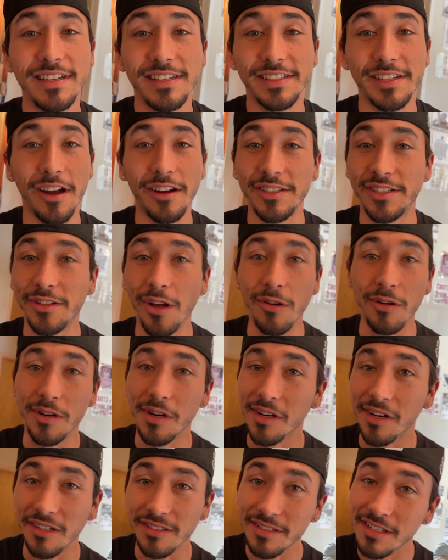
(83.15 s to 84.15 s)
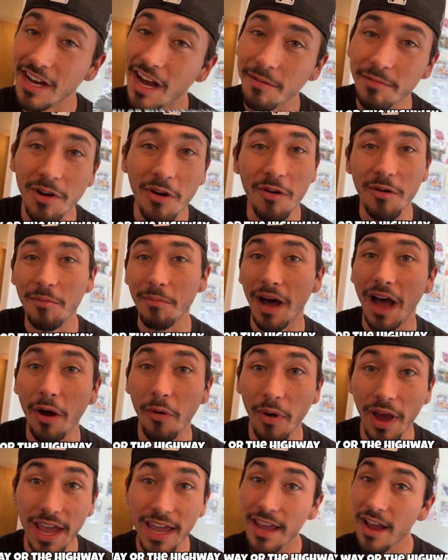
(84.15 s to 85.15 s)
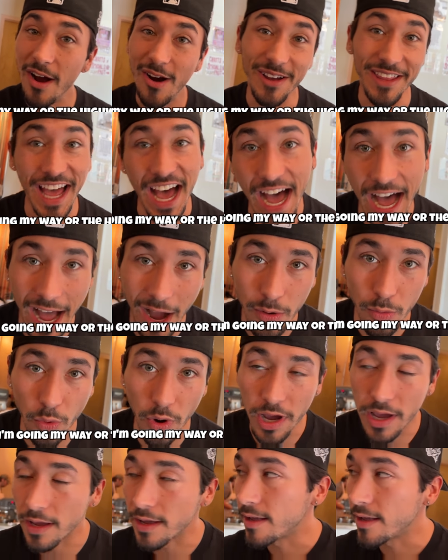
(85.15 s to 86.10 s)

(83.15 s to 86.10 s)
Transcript: Sorry, Stone Cold. I'm going my way or the highway.